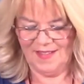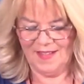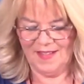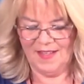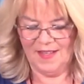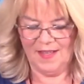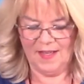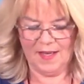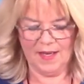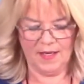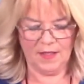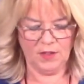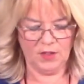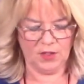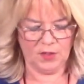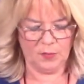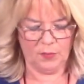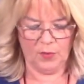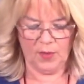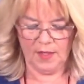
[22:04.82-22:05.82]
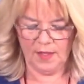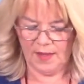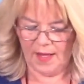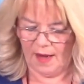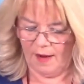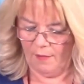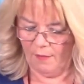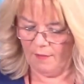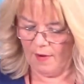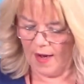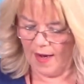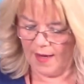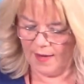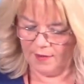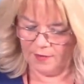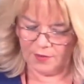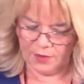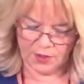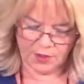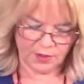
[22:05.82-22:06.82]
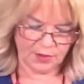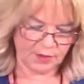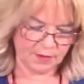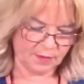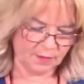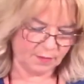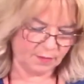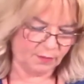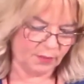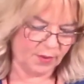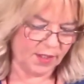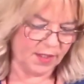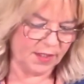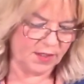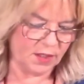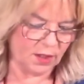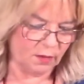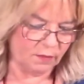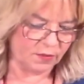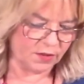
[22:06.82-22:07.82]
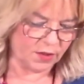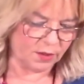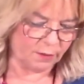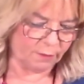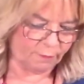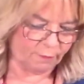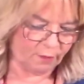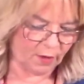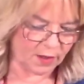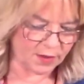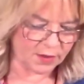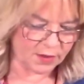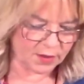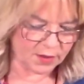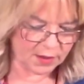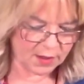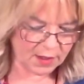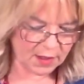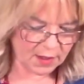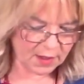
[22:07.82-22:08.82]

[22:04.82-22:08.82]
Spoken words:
Again, just bring that around, bring it over to the front,